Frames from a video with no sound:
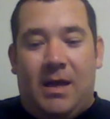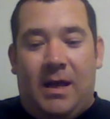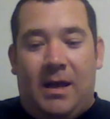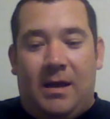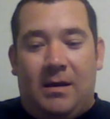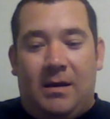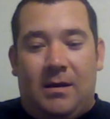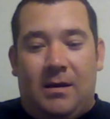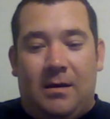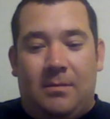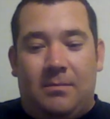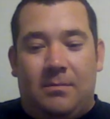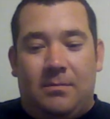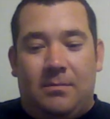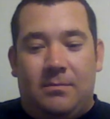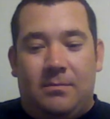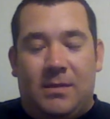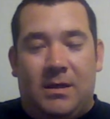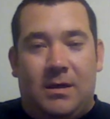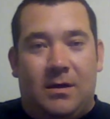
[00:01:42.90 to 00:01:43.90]

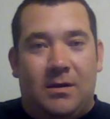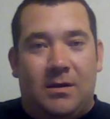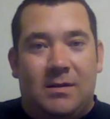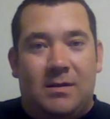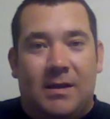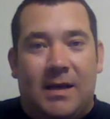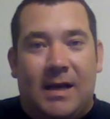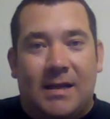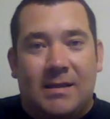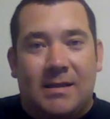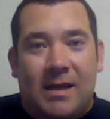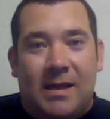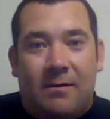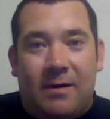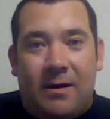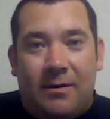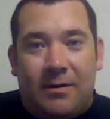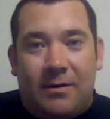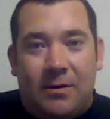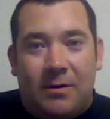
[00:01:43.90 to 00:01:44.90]
You see a guy standing
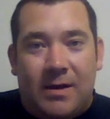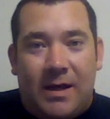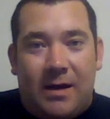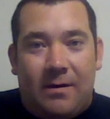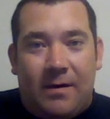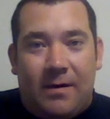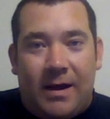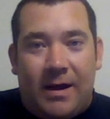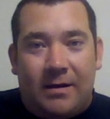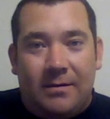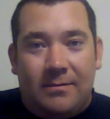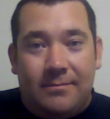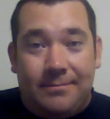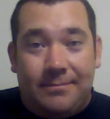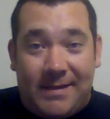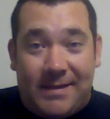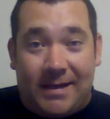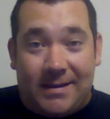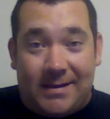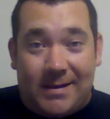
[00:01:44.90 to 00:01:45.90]
around with no dead rag,
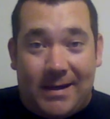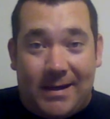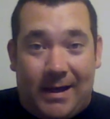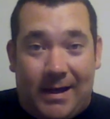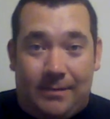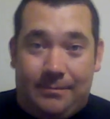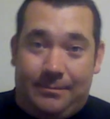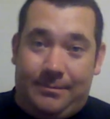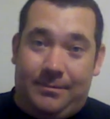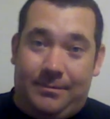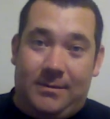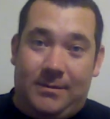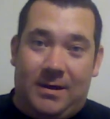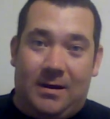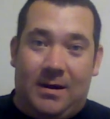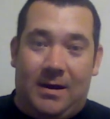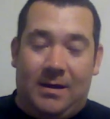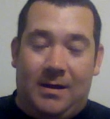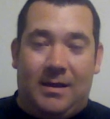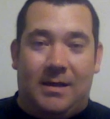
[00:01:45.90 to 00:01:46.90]
take a shot.
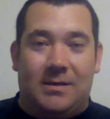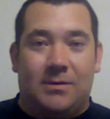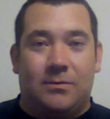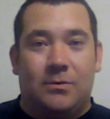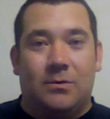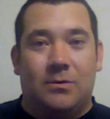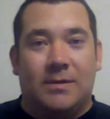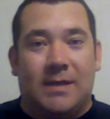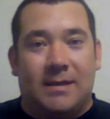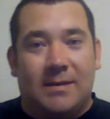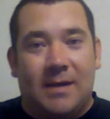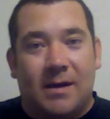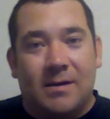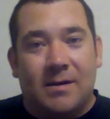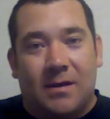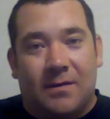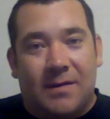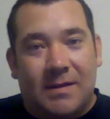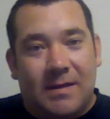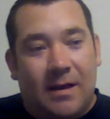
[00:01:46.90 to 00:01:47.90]
All right, that's the rule. That's
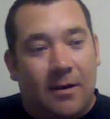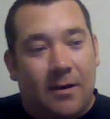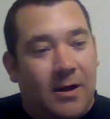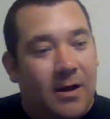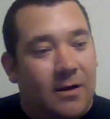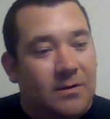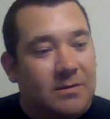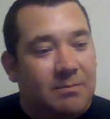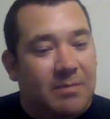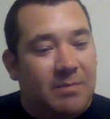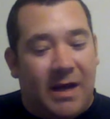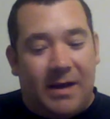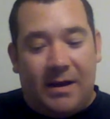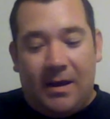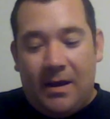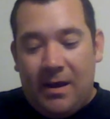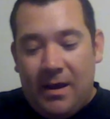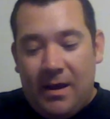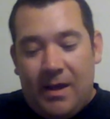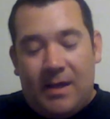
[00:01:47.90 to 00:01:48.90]
Airsoft. That's how it goes. But
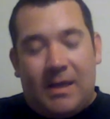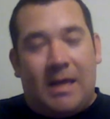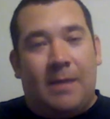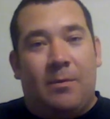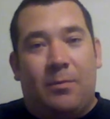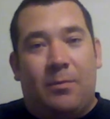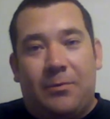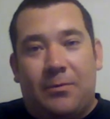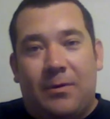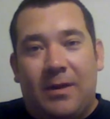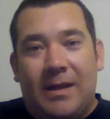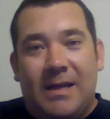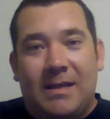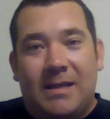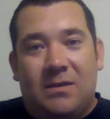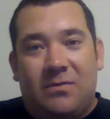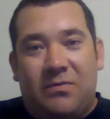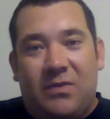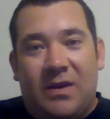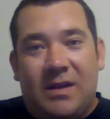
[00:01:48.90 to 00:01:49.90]
came up with a real
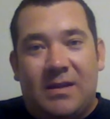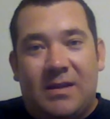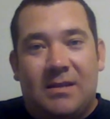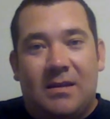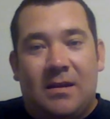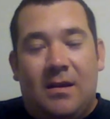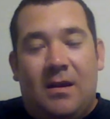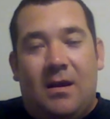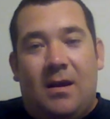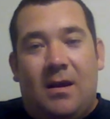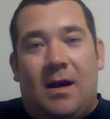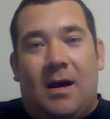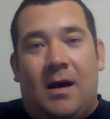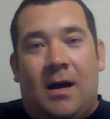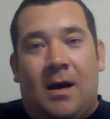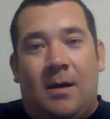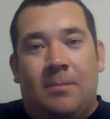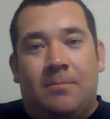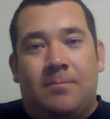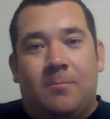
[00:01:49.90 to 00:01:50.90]
easy fix
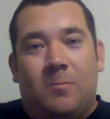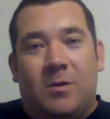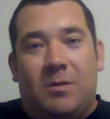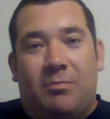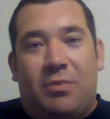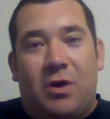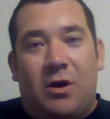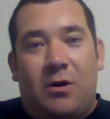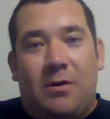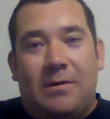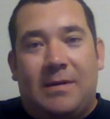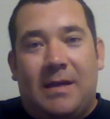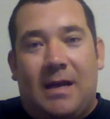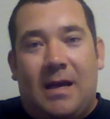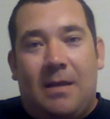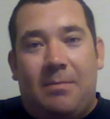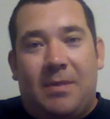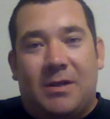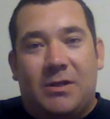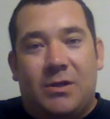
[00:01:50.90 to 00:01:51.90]
with a
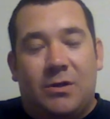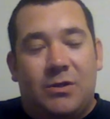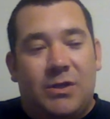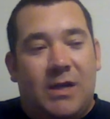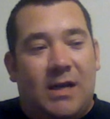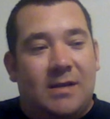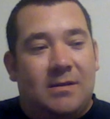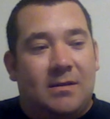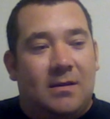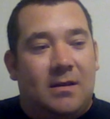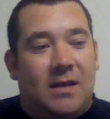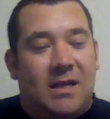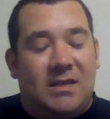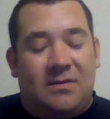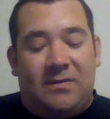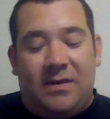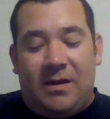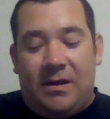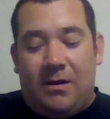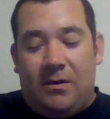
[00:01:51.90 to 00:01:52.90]
prototype. I showed you guys in the
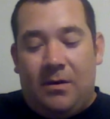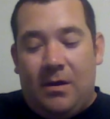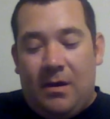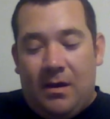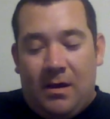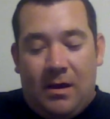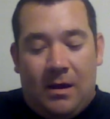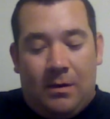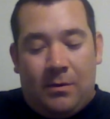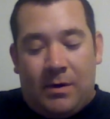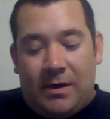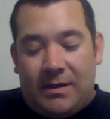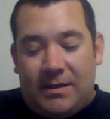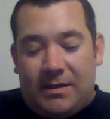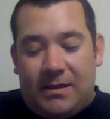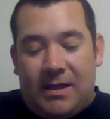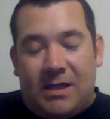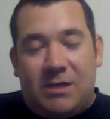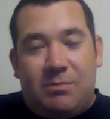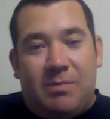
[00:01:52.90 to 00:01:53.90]
last video. I wanted to
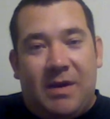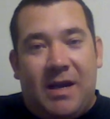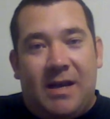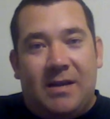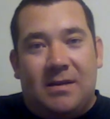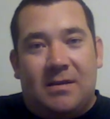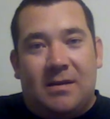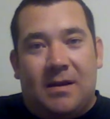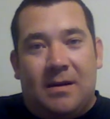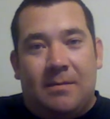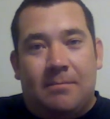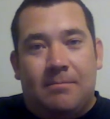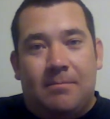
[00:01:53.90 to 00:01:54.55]
touch base.